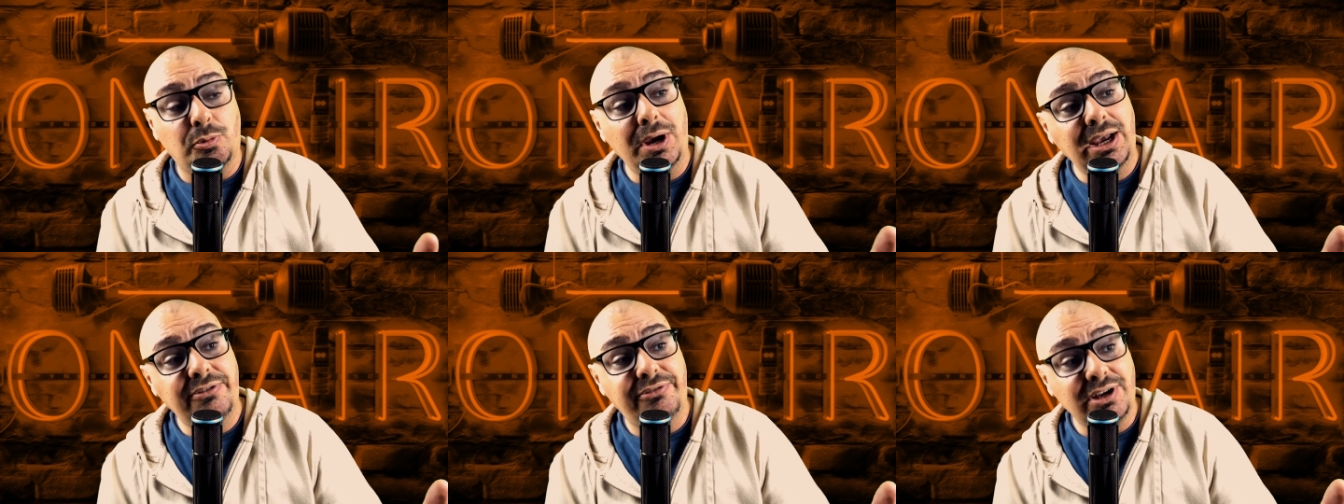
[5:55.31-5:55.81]

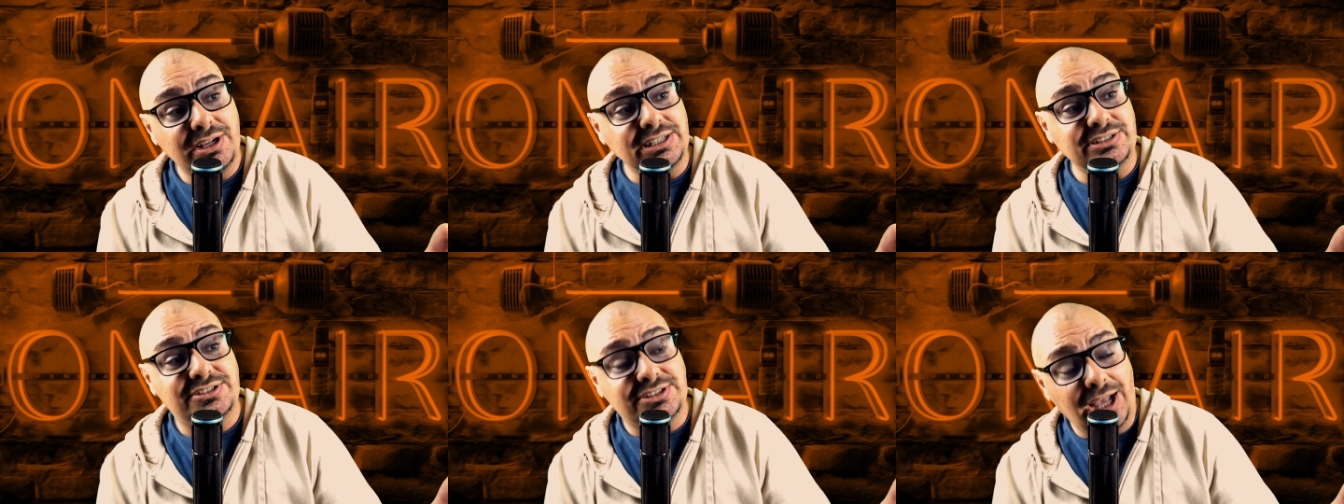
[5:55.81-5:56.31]
we
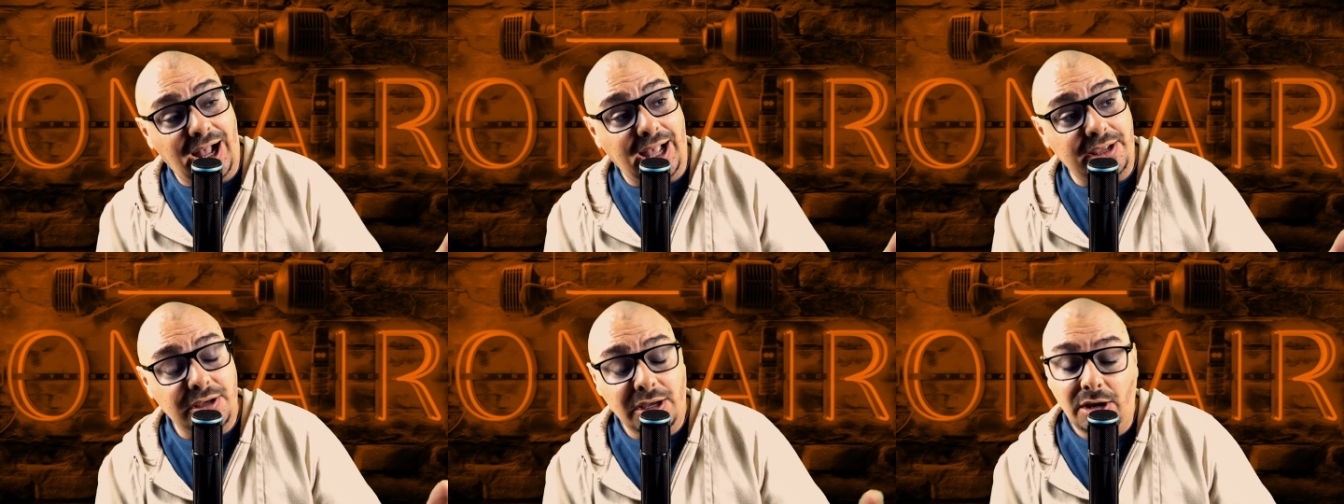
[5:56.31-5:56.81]
can
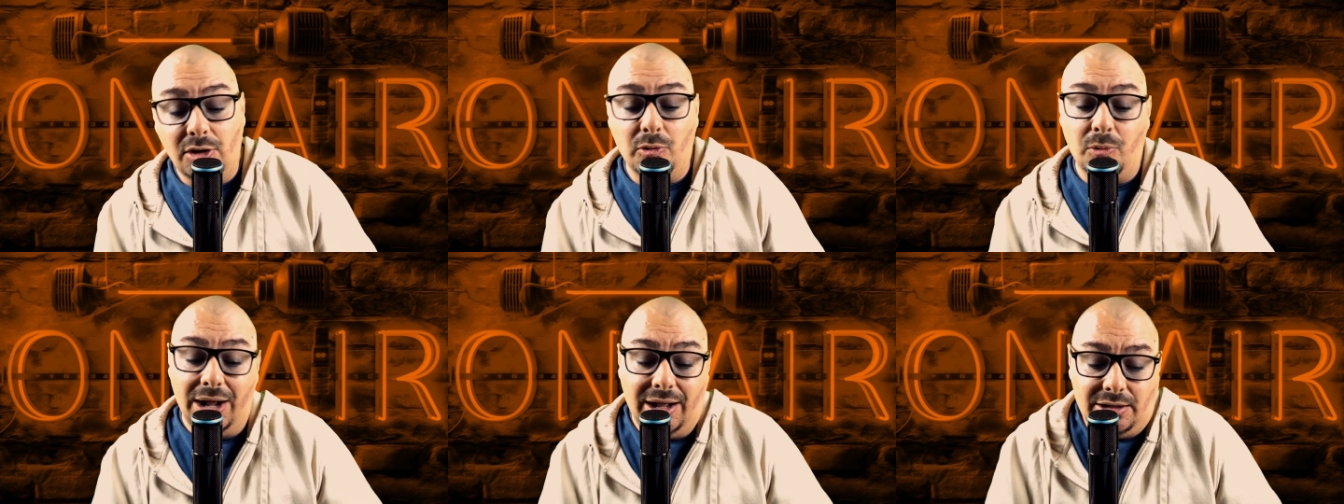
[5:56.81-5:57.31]
suck,
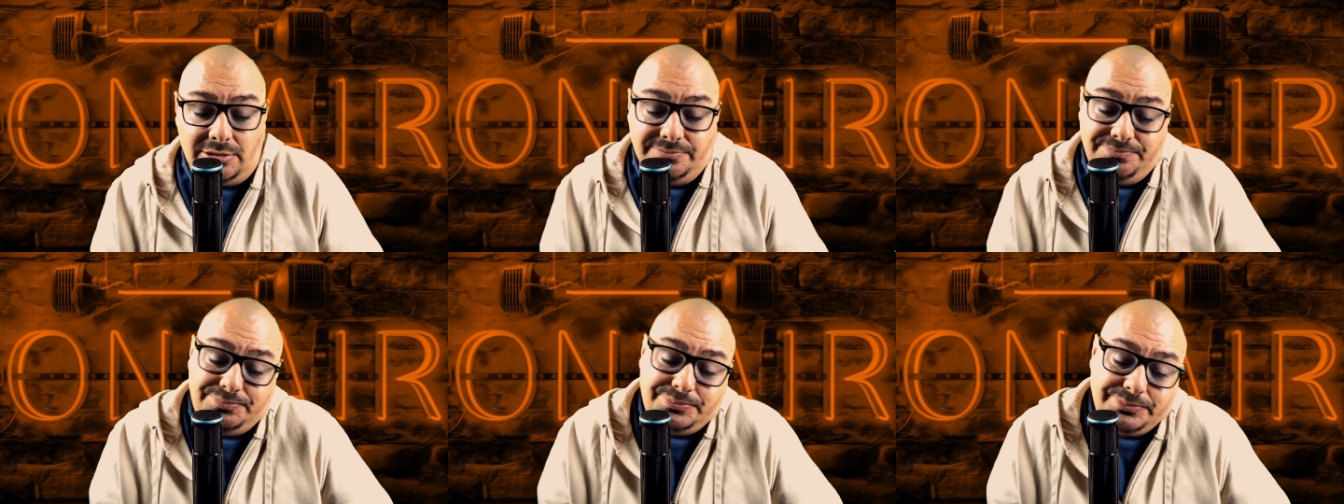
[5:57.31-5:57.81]
well,